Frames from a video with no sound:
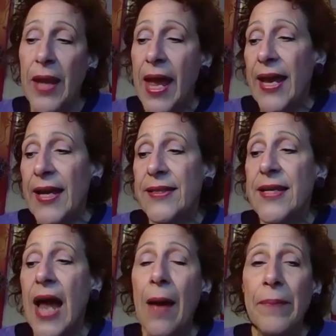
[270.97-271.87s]
is
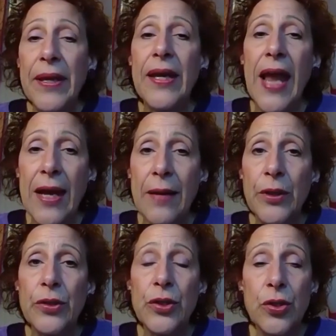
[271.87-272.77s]
not being
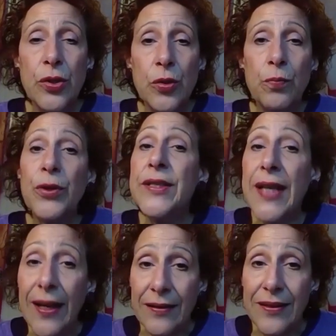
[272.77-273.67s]
able to
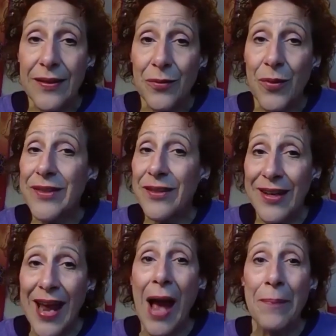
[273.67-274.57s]
predict what's going
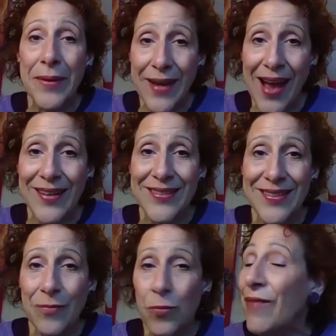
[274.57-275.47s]
to happen next.
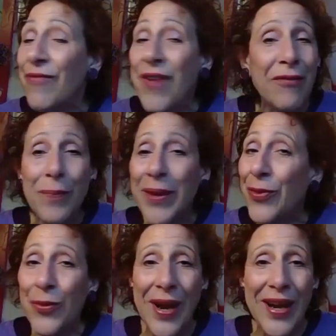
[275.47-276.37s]
We've never been
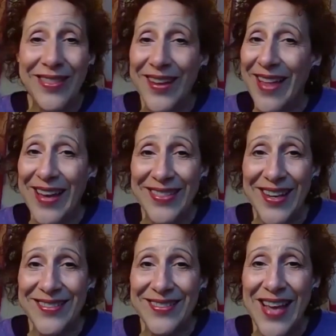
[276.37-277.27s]
through anything like
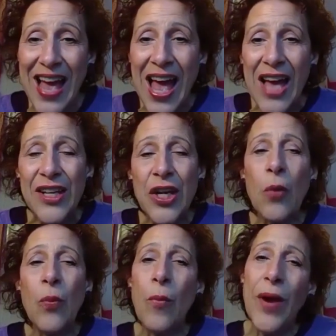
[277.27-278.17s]
this.
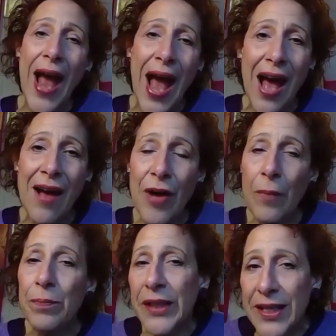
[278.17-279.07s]
When we have a
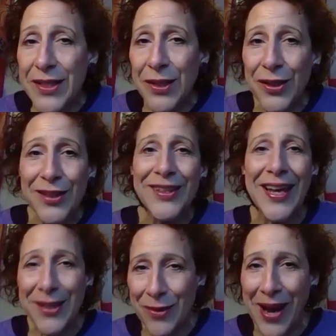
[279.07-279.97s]
blizzard
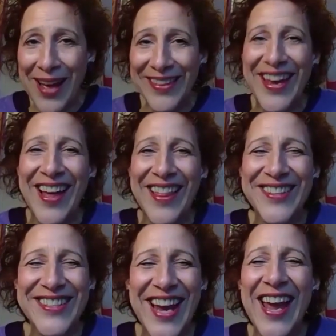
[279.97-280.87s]
like you had the other
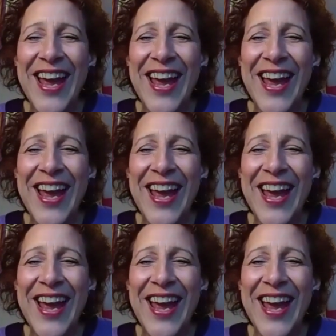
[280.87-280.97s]
day,